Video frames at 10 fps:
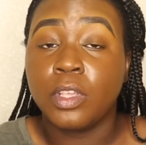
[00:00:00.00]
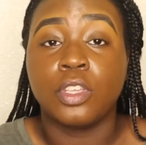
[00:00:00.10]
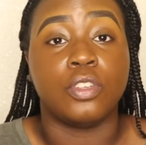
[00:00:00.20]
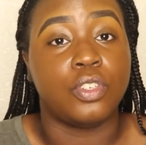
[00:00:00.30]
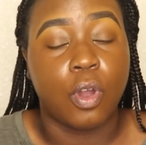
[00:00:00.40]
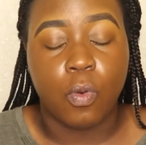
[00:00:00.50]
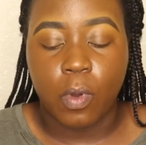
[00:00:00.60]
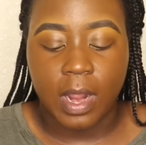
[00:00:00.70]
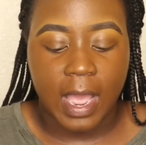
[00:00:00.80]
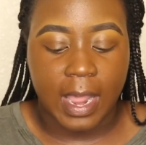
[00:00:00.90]
you don't
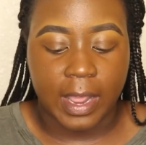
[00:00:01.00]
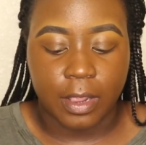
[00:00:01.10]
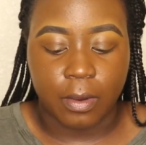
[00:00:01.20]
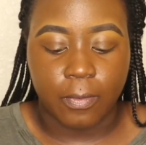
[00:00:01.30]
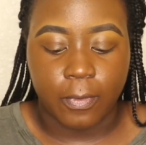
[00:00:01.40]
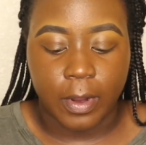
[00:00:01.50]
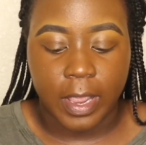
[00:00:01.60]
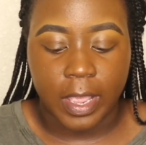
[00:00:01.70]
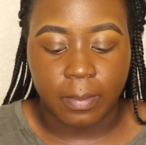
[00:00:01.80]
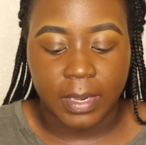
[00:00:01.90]
want to highlight your
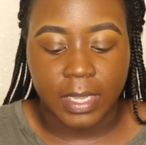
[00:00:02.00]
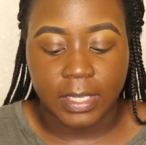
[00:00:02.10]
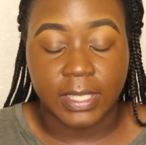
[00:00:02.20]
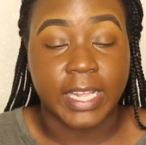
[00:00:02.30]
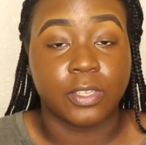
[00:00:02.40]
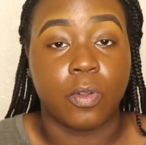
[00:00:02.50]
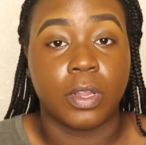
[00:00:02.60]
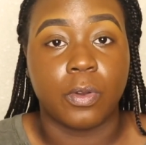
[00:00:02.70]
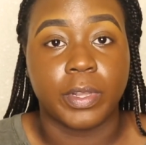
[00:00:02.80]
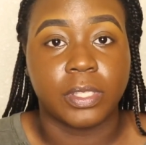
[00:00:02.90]
forehead because that's only
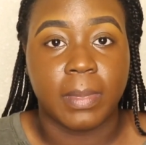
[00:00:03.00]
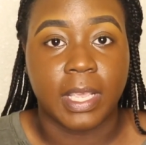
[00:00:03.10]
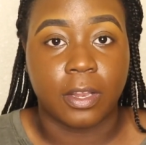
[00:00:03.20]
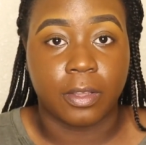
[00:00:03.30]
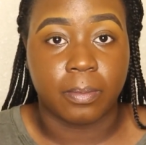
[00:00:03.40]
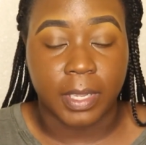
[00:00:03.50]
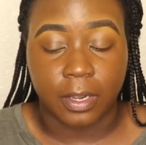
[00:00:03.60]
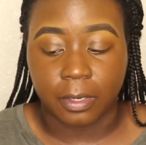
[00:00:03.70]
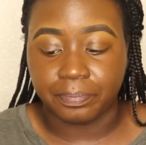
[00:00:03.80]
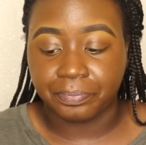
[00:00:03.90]
going to make it look
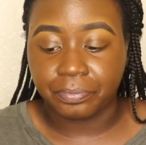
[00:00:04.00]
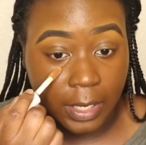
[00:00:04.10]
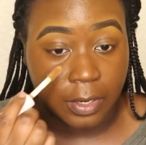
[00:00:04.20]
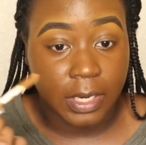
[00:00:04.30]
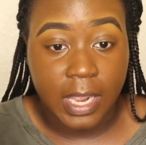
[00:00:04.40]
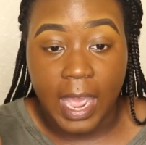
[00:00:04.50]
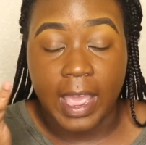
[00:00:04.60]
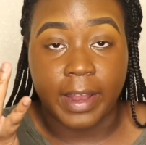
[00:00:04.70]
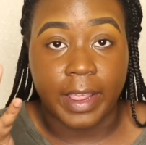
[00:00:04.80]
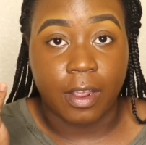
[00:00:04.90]
bigger. I literally
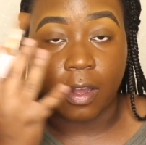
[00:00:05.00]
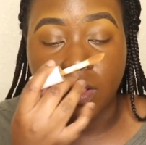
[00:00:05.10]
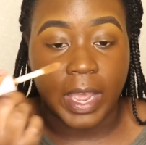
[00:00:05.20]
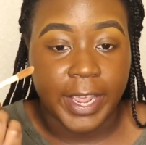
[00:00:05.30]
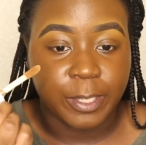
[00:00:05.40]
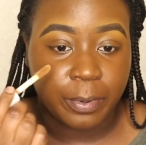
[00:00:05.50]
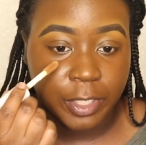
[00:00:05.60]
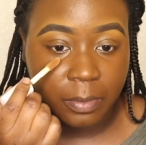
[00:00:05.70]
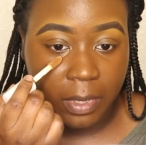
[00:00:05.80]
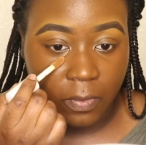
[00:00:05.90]
highlight all the highest
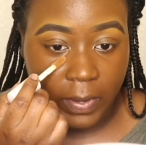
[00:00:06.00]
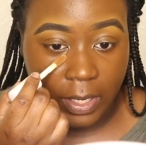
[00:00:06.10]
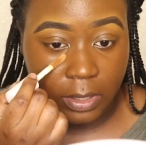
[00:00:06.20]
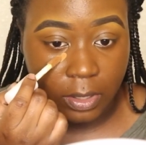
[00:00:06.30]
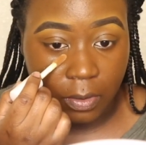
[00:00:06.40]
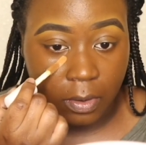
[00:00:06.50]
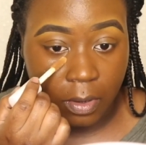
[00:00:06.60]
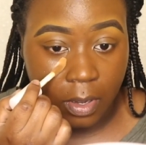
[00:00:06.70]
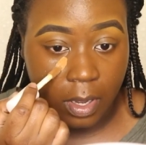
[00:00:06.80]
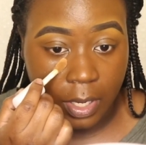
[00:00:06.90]
points of my face, so
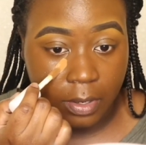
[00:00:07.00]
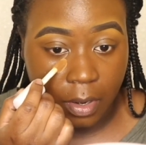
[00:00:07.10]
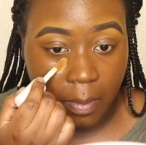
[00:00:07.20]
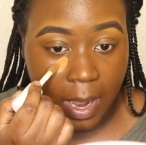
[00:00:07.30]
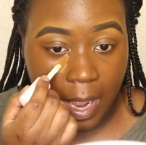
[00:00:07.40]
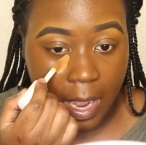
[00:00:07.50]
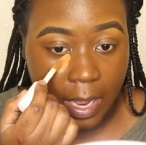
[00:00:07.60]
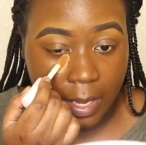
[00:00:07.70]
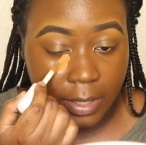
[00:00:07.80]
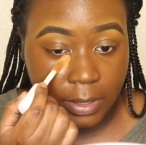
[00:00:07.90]
under my
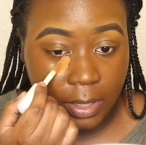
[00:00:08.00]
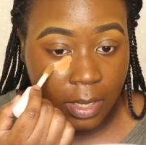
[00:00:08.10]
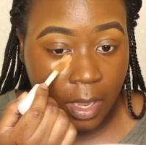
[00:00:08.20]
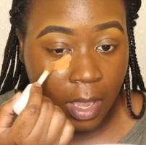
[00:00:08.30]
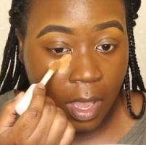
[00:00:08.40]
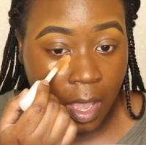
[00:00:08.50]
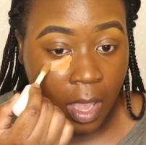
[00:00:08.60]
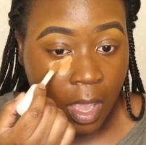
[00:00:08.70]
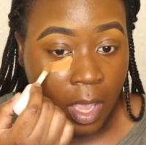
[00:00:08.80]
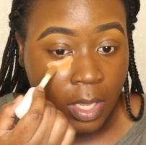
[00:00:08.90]
eyes.
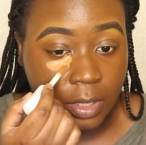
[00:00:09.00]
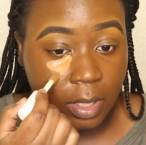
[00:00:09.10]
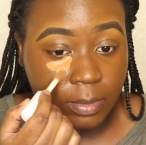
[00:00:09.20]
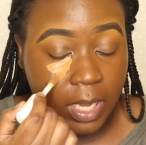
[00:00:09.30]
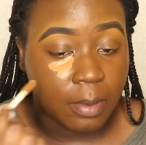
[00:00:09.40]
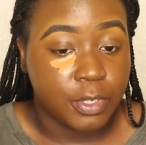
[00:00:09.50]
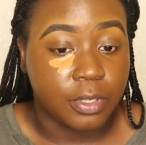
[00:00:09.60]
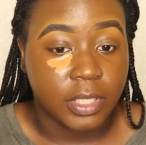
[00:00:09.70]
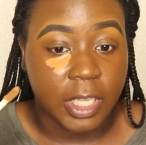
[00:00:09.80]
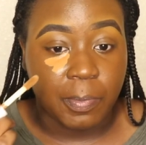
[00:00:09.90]
Sometimes you'll
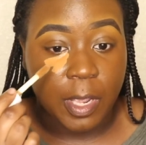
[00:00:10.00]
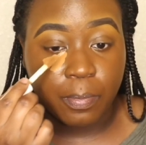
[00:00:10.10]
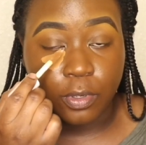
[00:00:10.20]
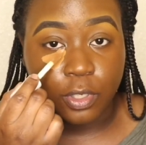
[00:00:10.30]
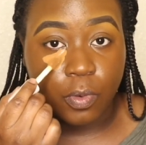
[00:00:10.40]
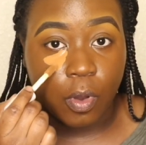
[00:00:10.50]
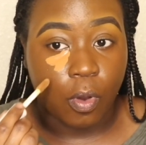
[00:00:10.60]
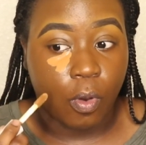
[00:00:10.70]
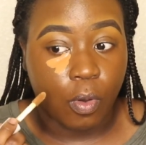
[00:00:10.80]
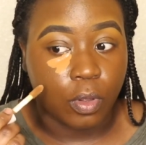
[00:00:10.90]
see people do a
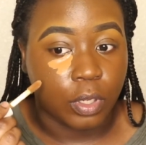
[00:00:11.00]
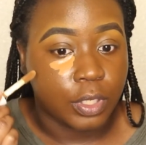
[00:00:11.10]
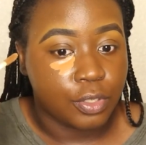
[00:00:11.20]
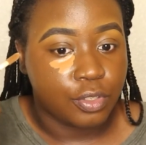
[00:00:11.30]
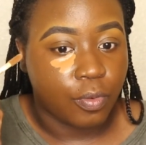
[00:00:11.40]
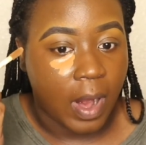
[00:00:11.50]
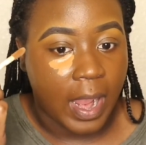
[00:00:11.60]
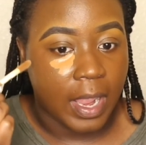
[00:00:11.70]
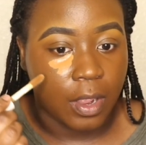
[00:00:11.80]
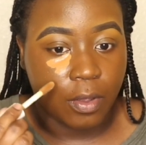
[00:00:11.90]
whole
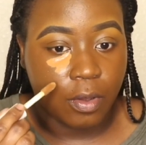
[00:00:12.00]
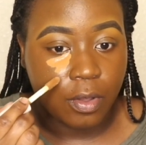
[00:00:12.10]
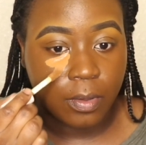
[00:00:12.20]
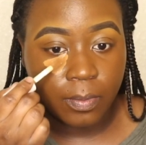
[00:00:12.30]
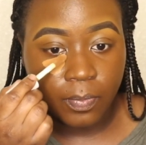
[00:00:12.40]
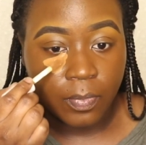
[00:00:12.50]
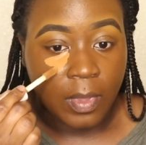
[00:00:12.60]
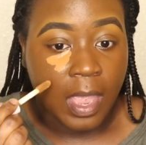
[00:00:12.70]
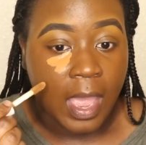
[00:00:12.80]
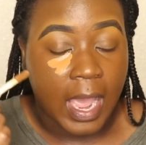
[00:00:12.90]
triangle.
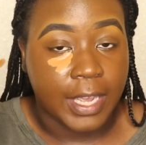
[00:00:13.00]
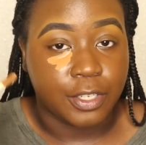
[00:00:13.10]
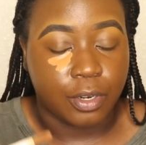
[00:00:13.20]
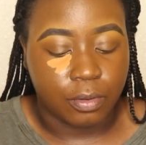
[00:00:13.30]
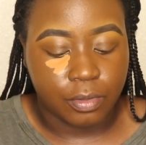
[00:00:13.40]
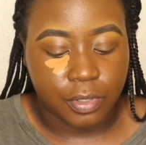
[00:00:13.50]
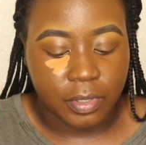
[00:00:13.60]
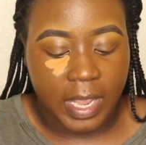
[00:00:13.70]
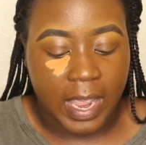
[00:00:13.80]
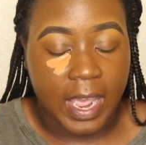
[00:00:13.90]
I don't do
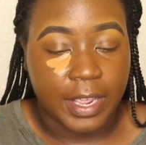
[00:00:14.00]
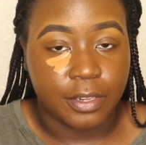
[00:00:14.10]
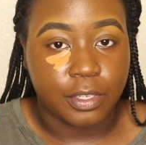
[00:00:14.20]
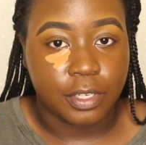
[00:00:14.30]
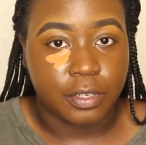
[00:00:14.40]
that. I used to do